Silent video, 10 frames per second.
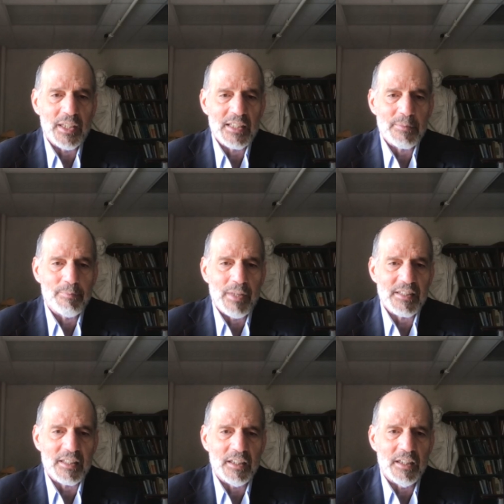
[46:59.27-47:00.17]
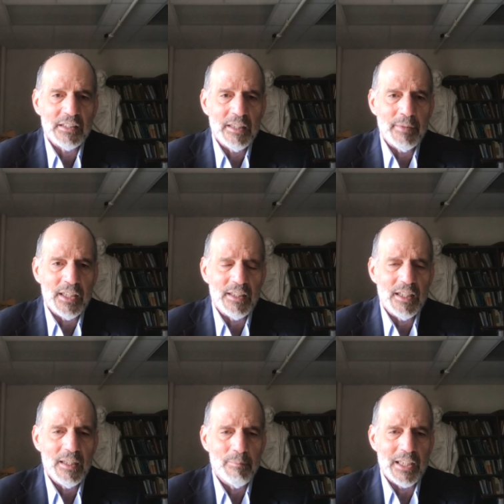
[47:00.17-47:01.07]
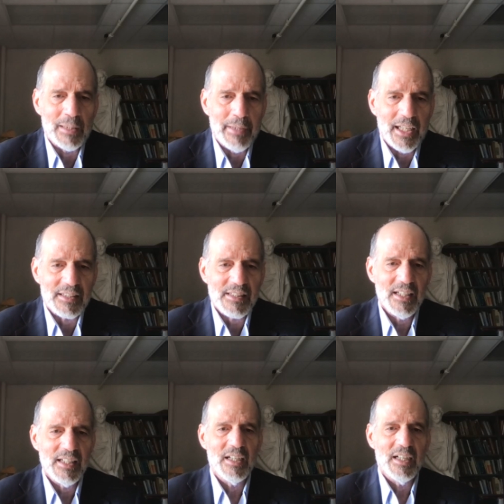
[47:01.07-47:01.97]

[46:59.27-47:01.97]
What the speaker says: He has basically unlimited money bags.